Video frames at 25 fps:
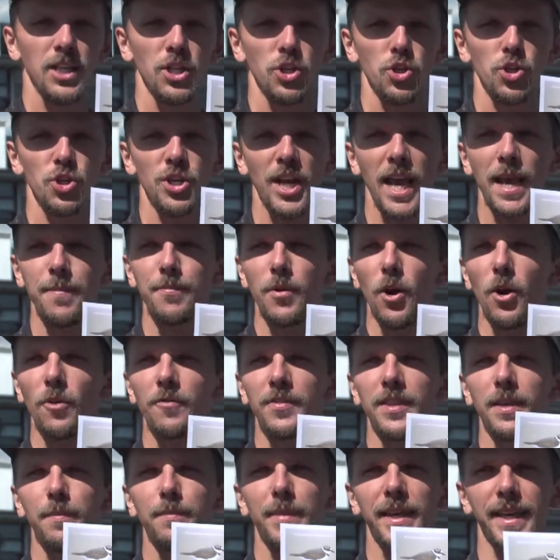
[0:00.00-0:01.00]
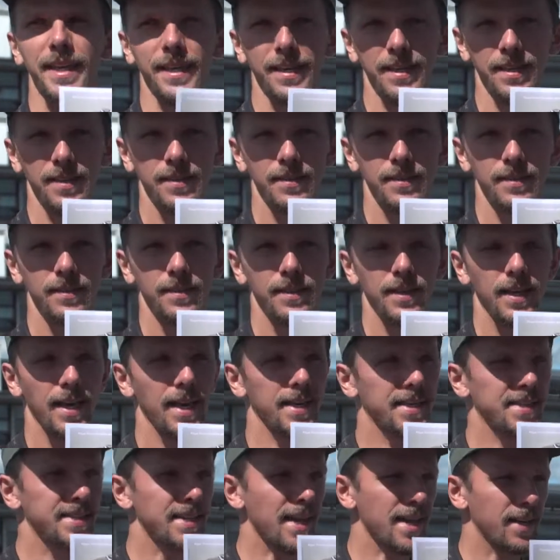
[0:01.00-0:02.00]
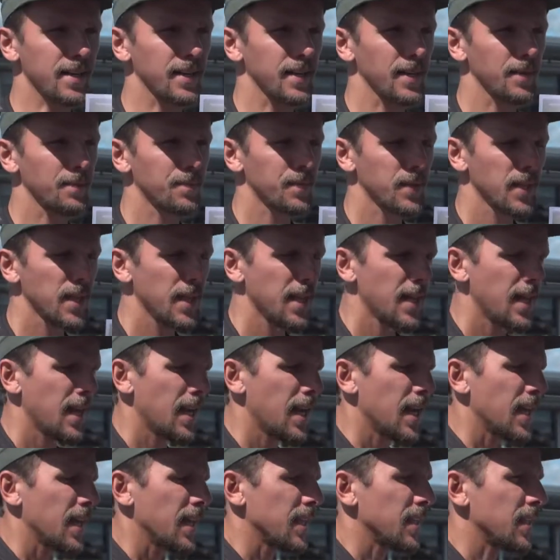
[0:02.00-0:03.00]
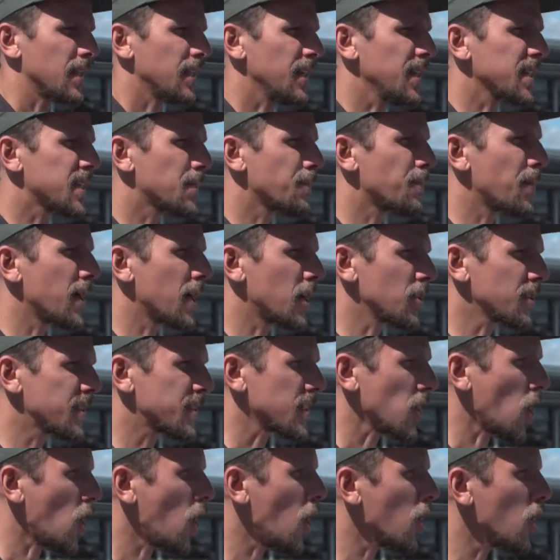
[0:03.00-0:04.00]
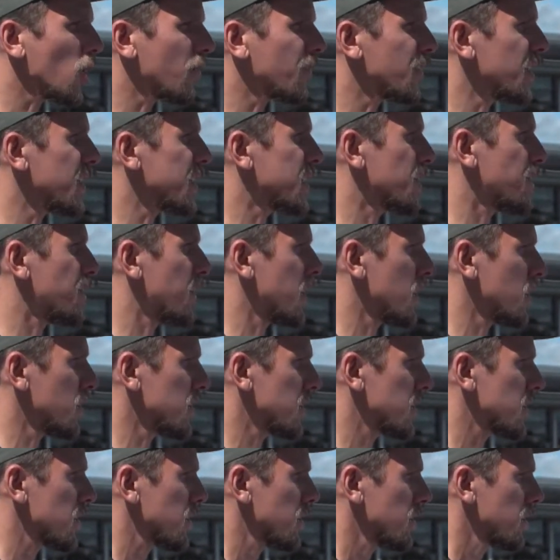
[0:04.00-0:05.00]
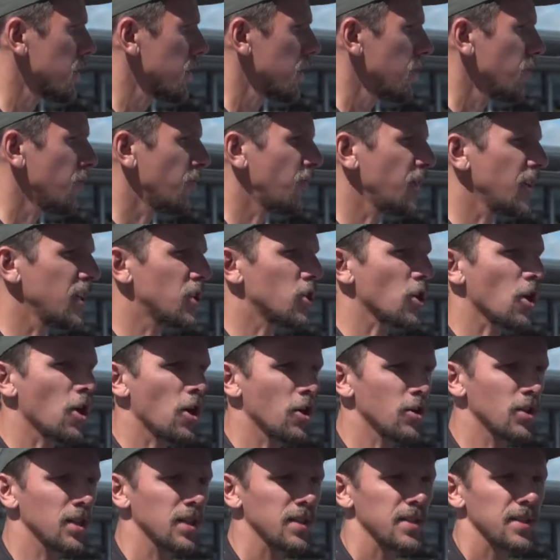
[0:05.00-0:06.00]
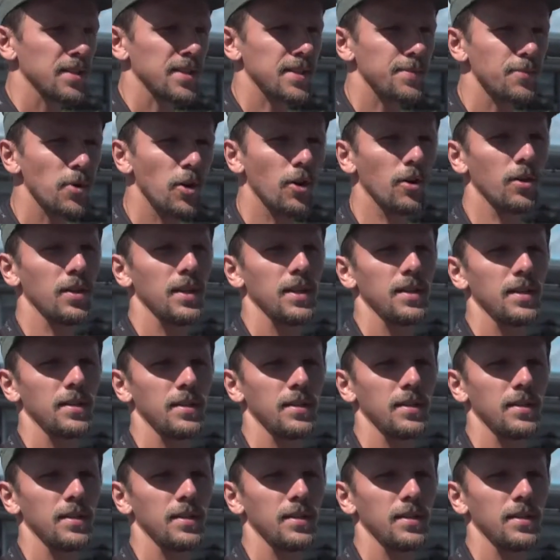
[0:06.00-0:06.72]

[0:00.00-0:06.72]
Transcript: Shape of the beak, exactly. These birds, all of these birds, feed on small